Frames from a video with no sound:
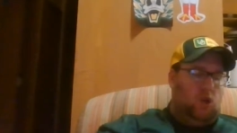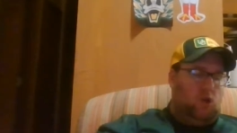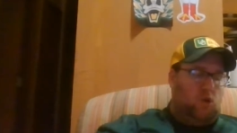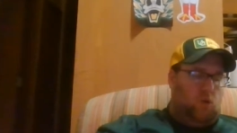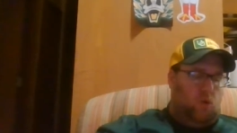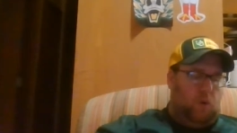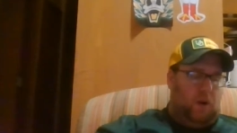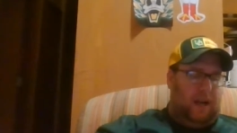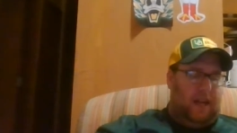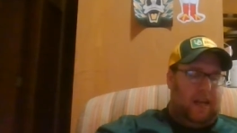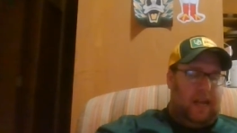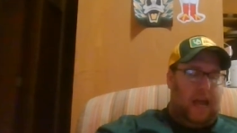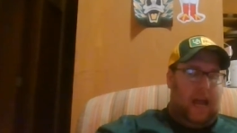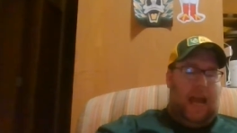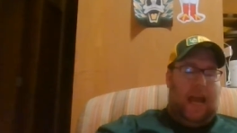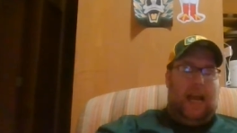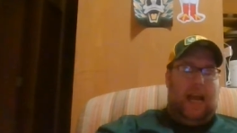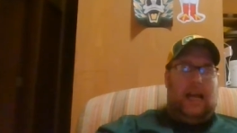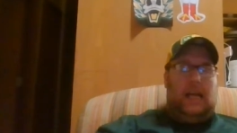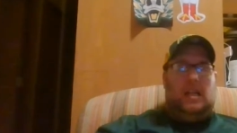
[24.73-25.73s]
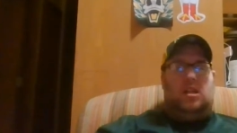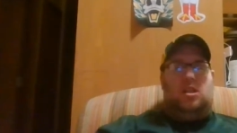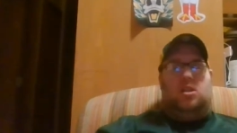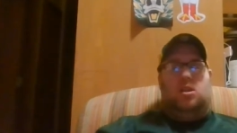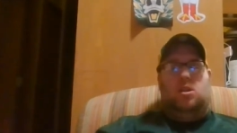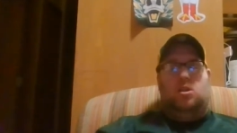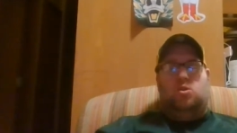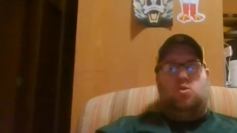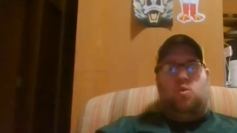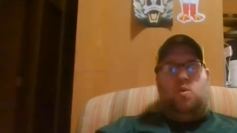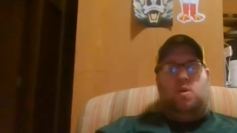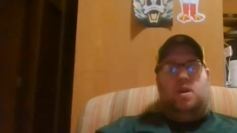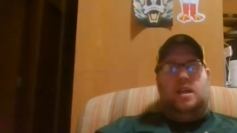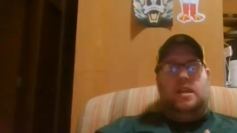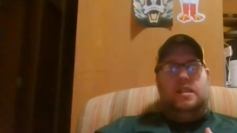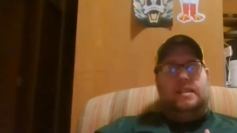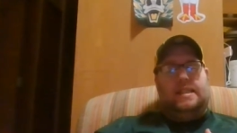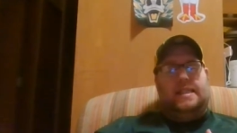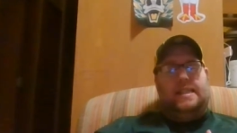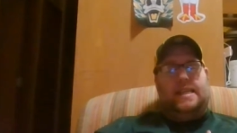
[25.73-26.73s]
28 to
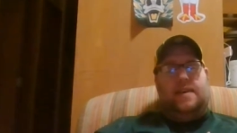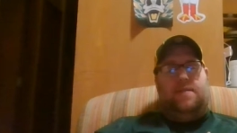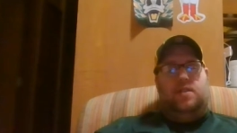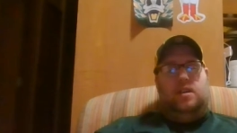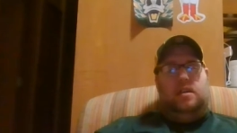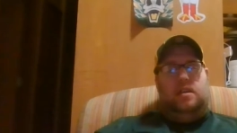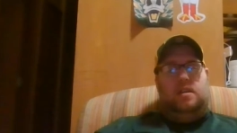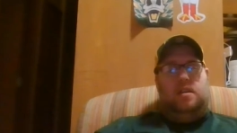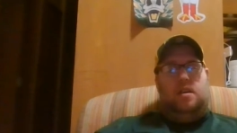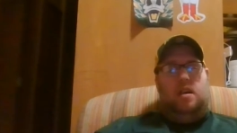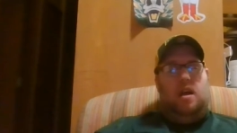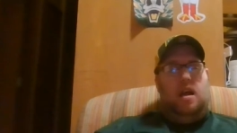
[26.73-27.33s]
27